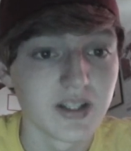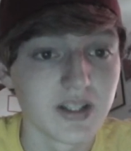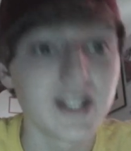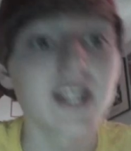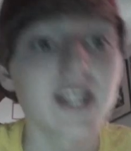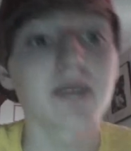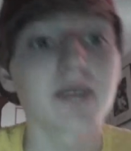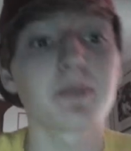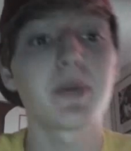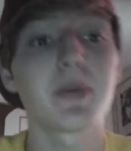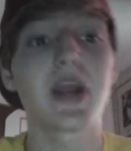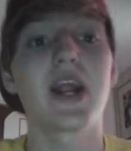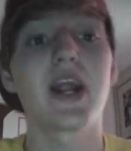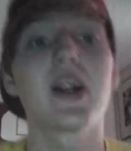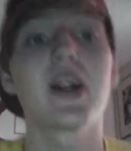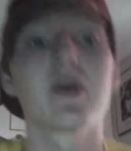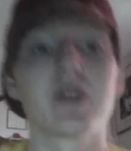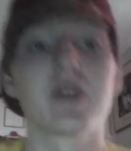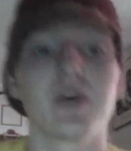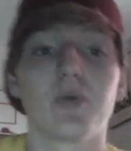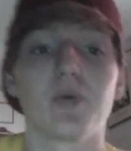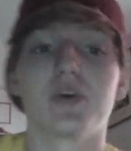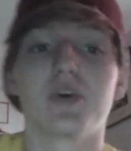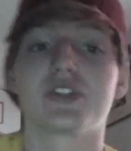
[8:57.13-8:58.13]
Nick
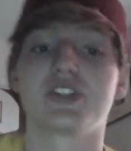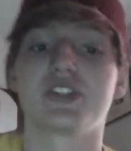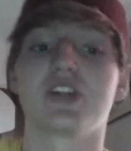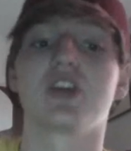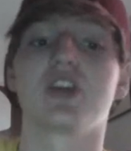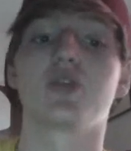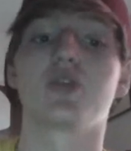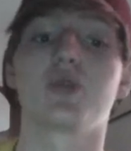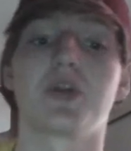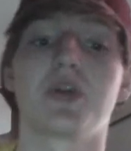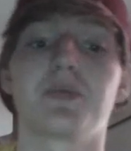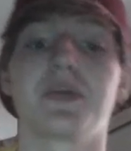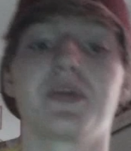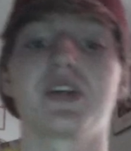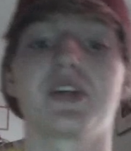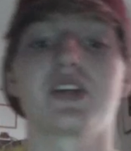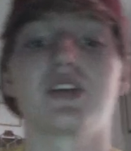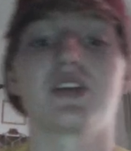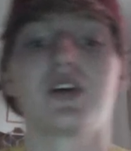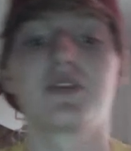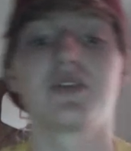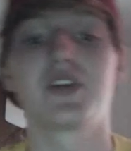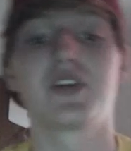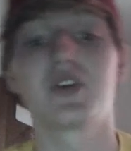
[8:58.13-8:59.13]
Perry was the other one I'm
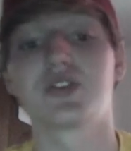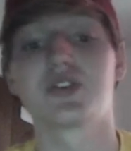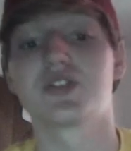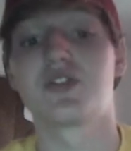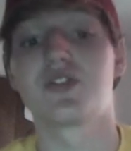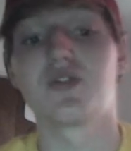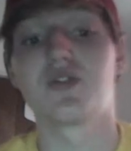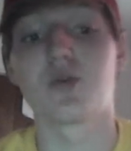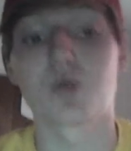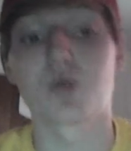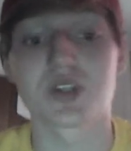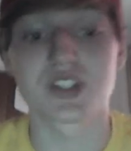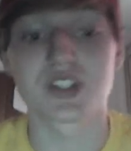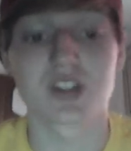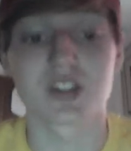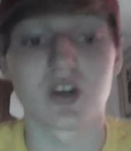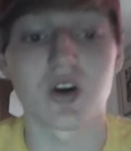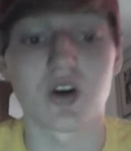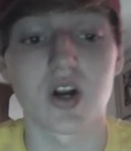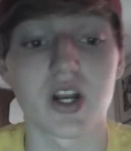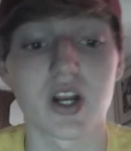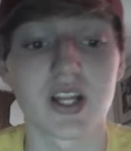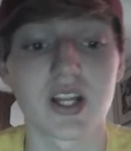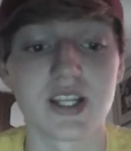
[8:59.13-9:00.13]
thinking of. He was a
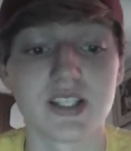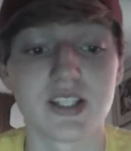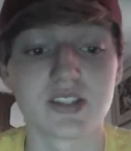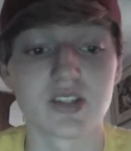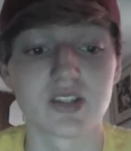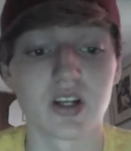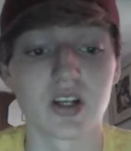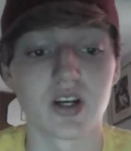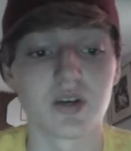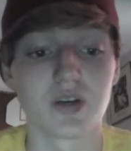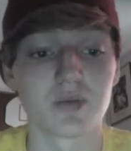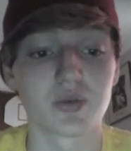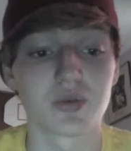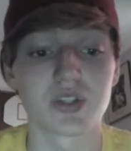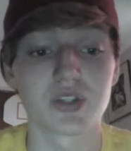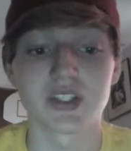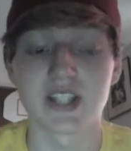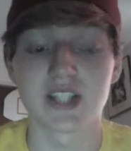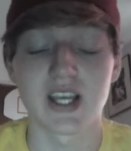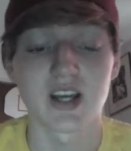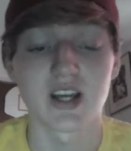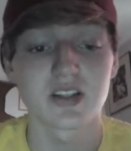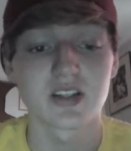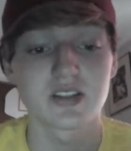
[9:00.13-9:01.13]
four-star. He's really
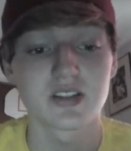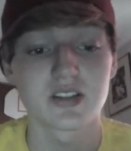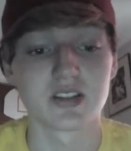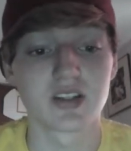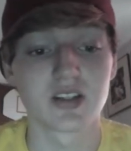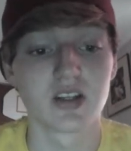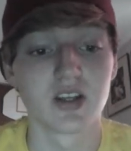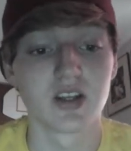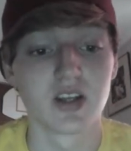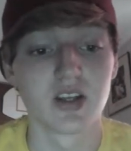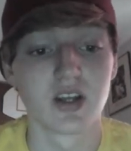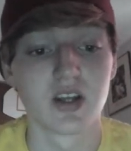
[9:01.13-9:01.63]
talented.